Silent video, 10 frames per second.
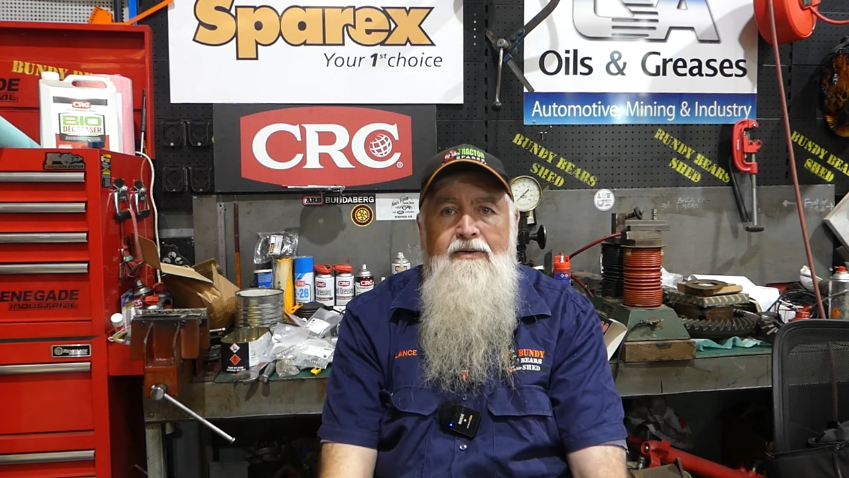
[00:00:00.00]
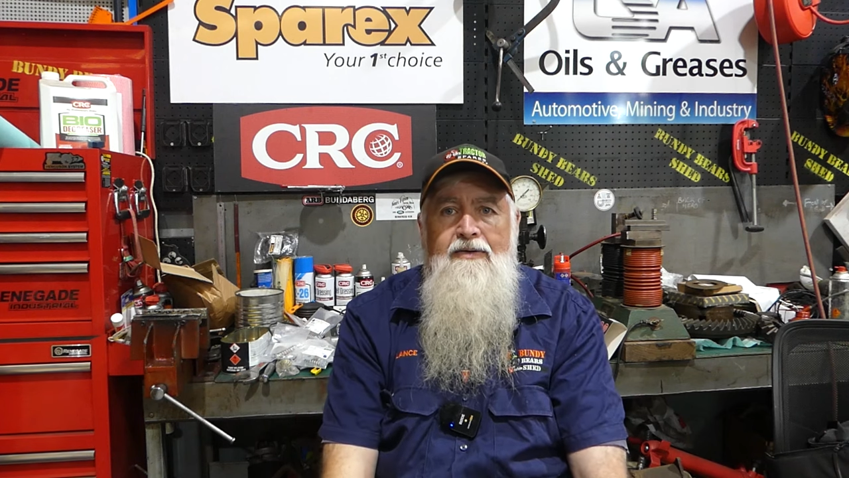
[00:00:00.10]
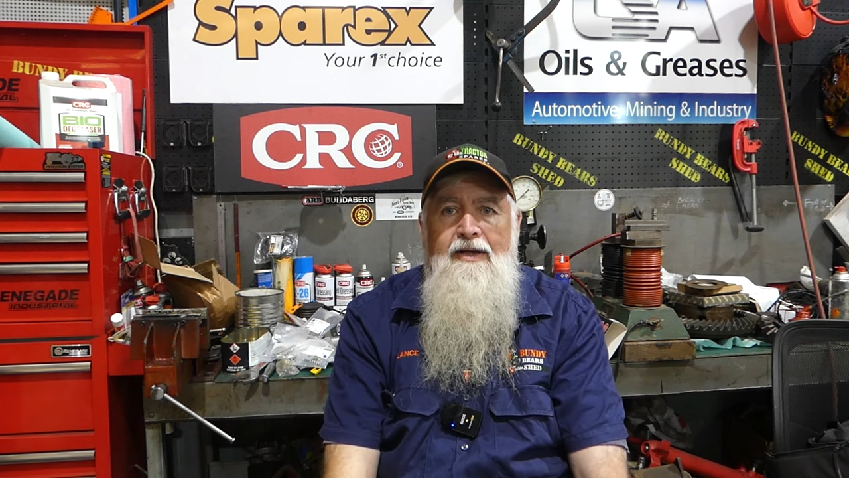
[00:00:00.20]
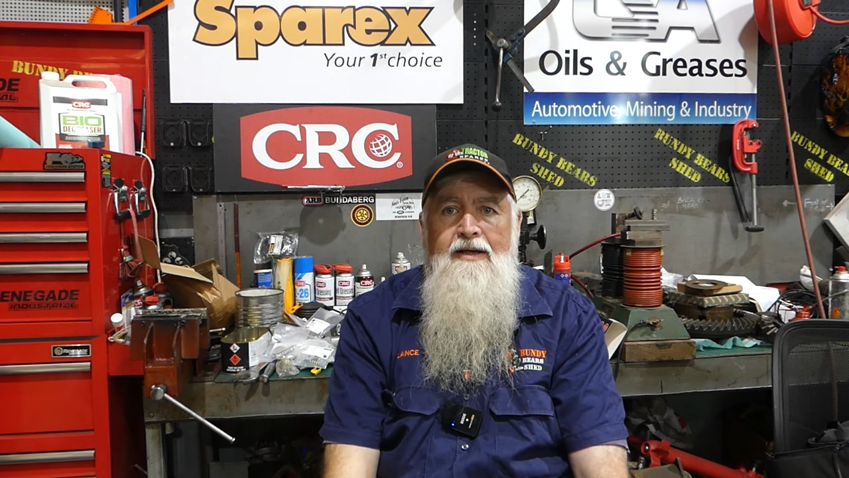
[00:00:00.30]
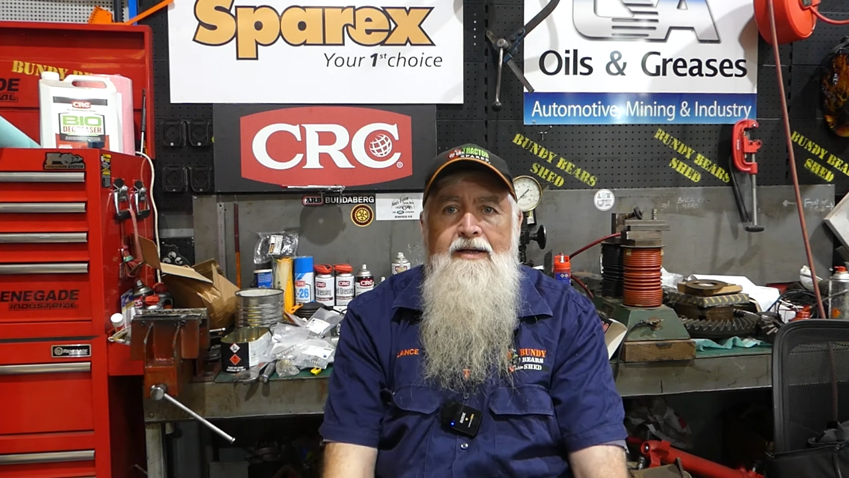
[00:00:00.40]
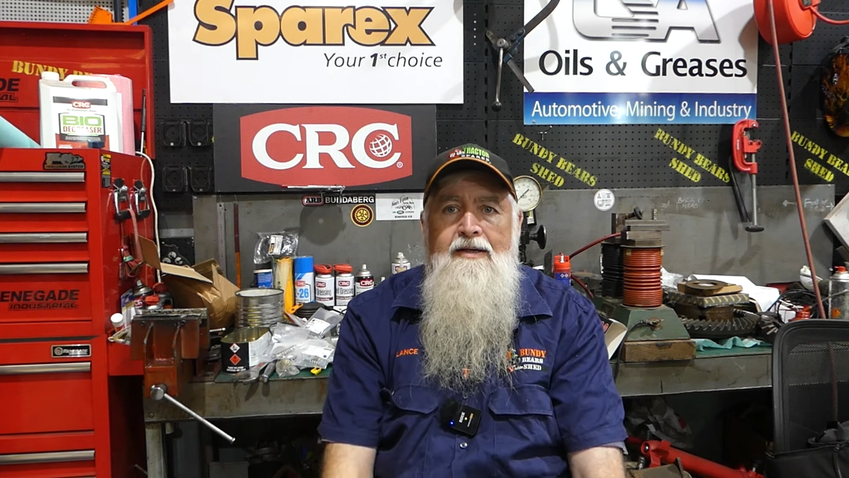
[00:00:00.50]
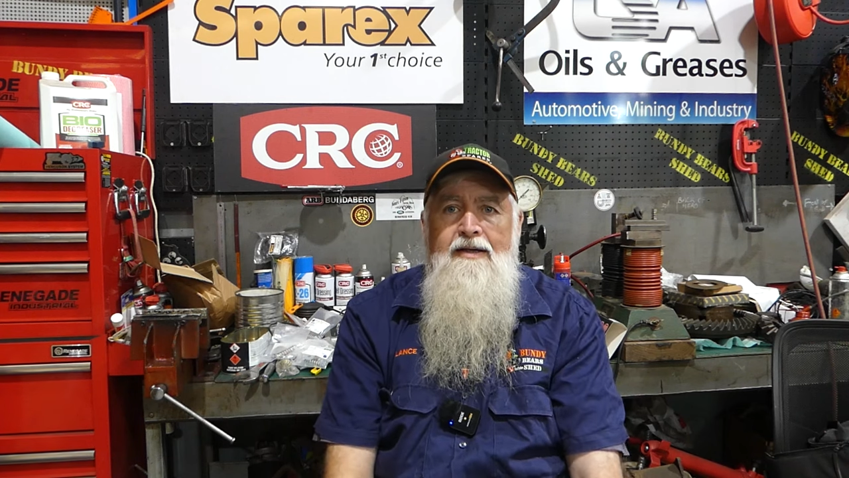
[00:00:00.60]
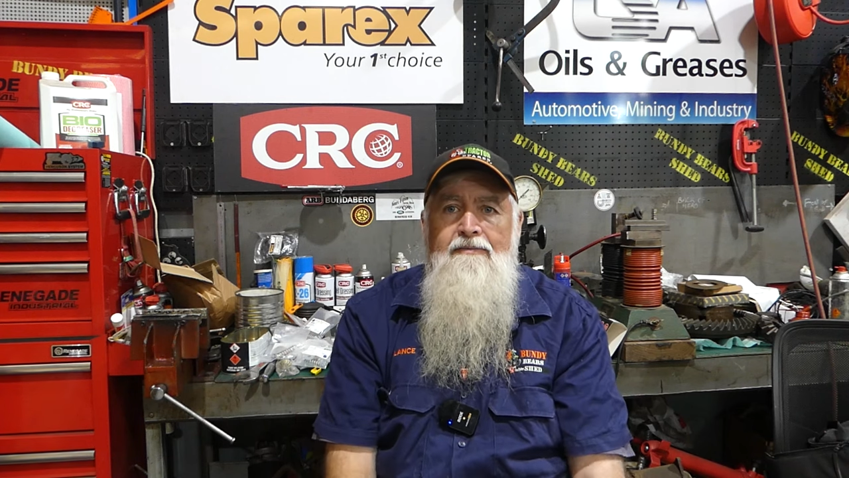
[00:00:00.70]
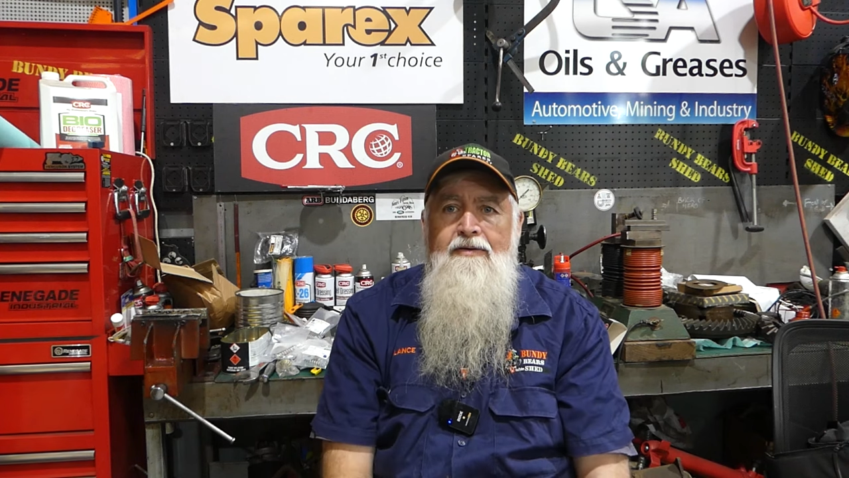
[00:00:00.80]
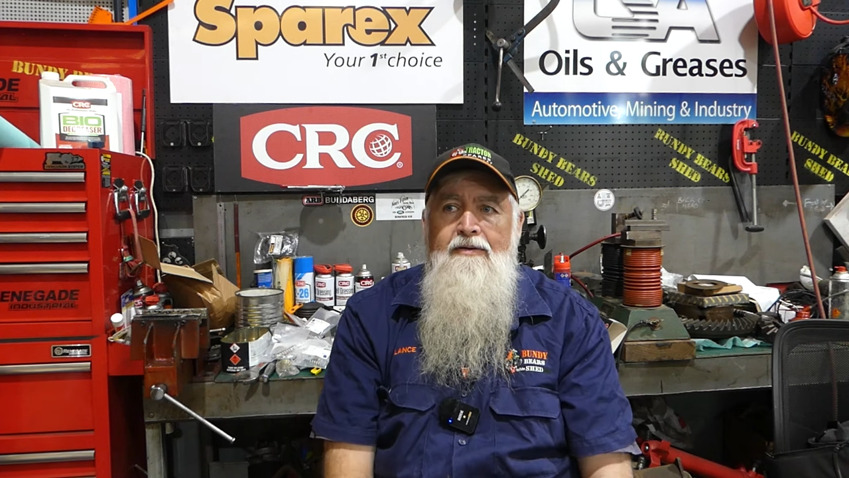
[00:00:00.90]
I think, and
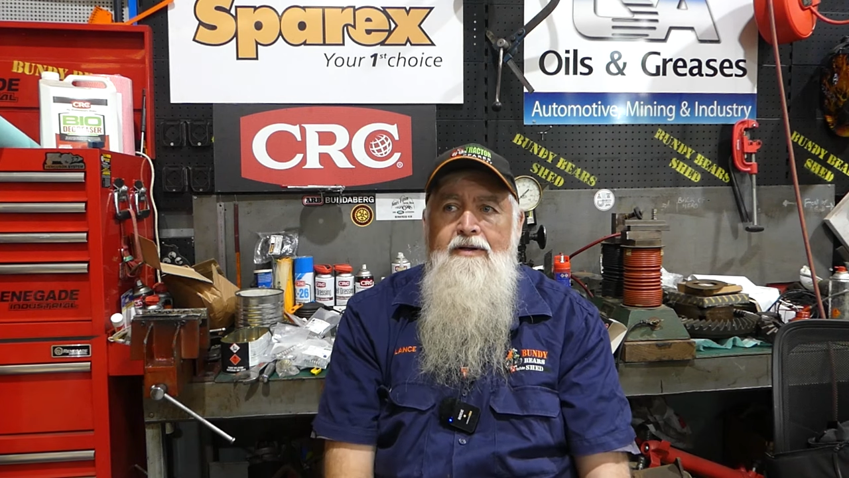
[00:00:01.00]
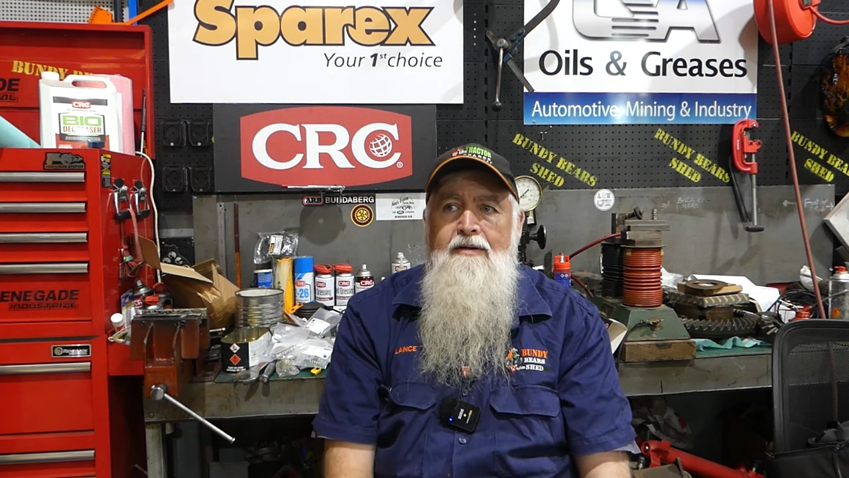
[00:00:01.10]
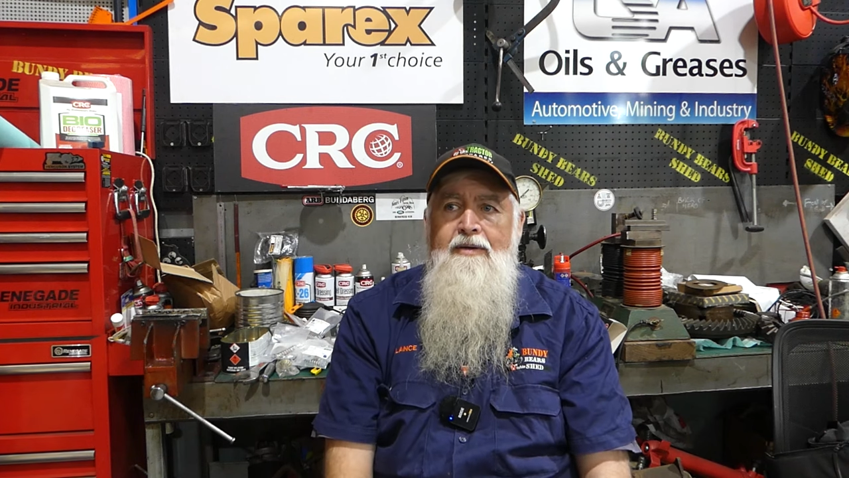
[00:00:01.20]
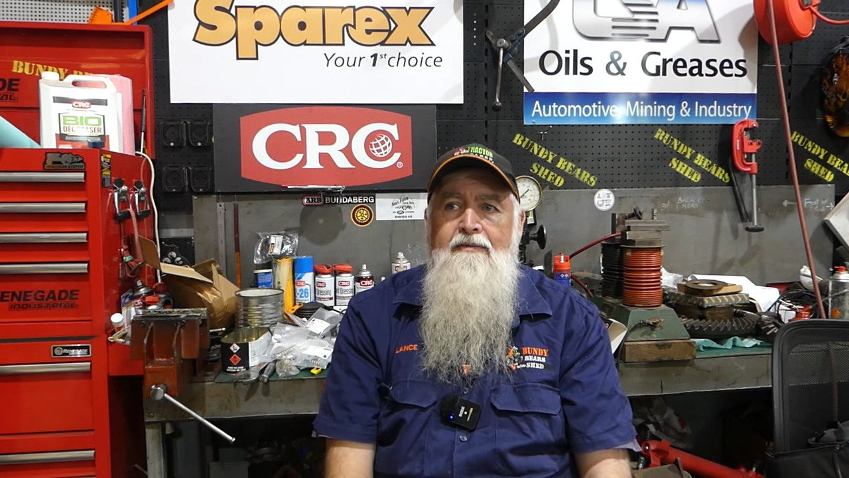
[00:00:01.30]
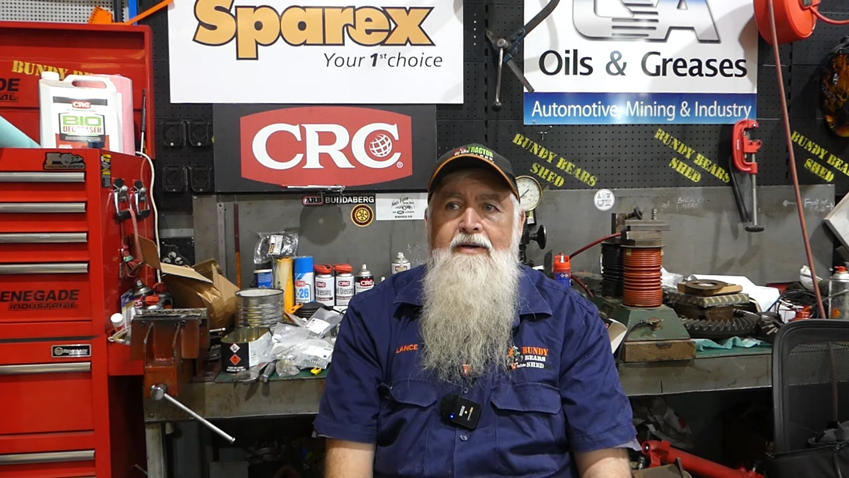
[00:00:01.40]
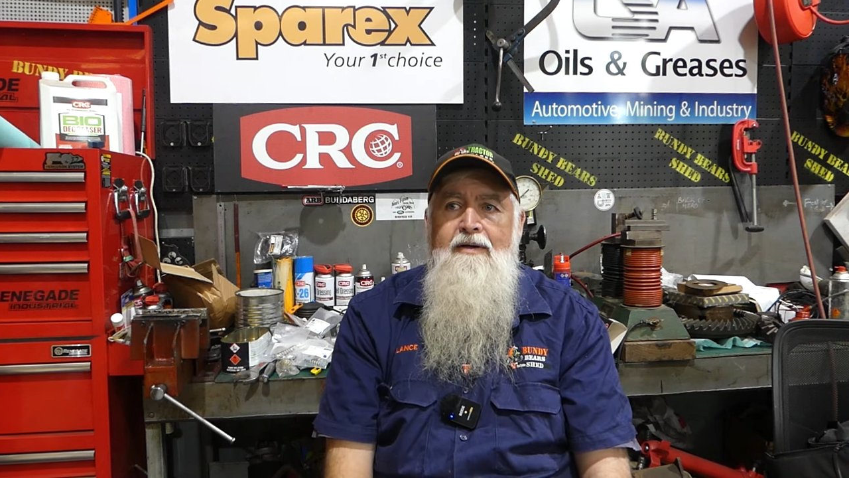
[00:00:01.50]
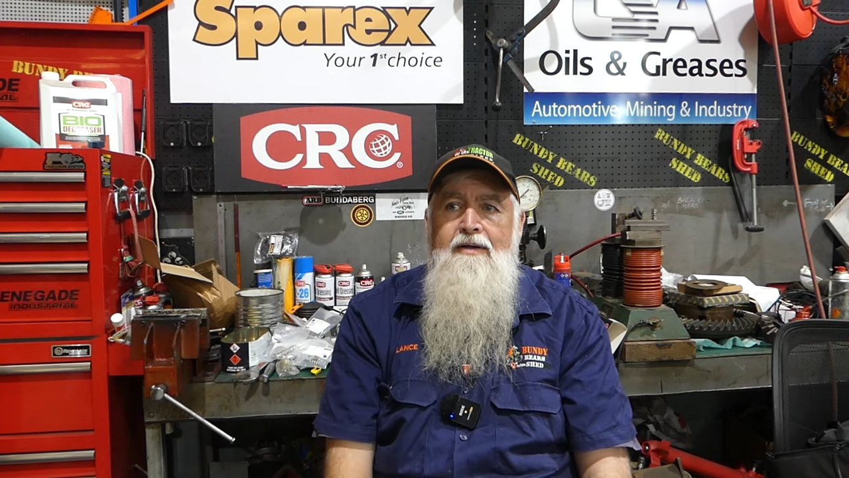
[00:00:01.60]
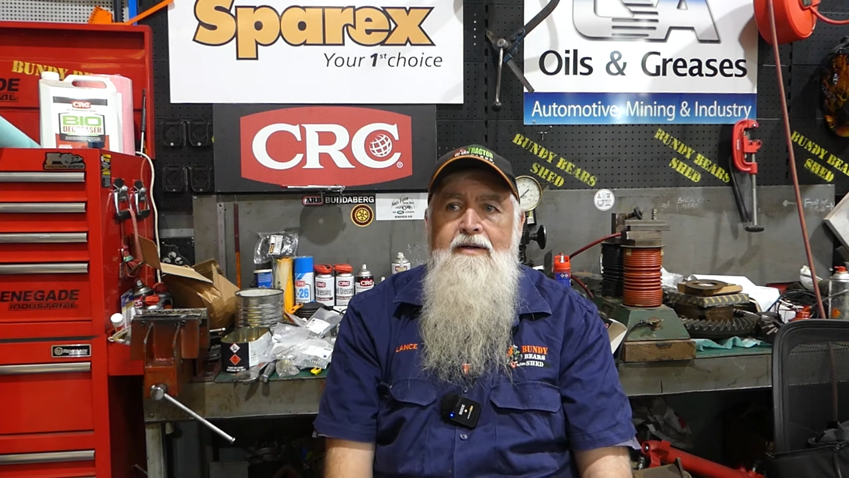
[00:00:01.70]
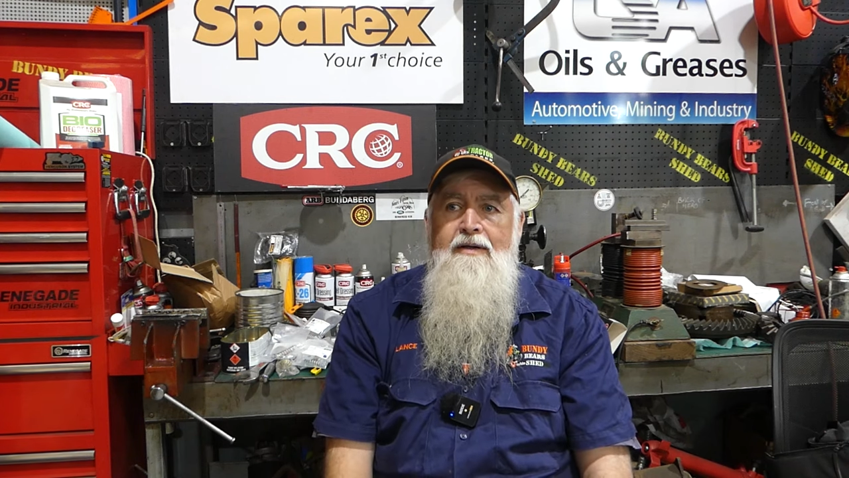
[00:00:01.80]
give you a little bit of a